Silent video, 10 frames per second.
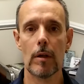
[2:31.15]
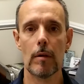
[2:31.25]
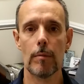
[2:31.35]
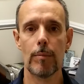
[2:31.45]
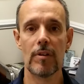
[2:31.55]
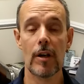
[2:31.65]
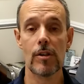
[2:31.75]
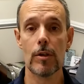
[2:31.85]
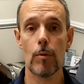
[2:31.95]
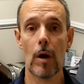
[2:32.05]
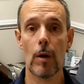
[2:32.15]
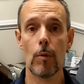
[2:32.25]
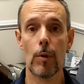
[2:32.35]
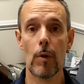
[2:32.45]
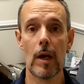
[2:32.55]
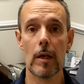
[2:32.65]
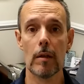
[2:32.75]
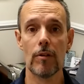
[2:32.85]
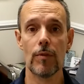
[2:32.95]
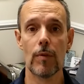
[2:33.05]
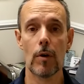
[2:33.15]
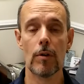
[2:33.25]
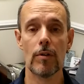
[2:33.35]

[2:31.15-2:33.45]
and potentially why it went away as far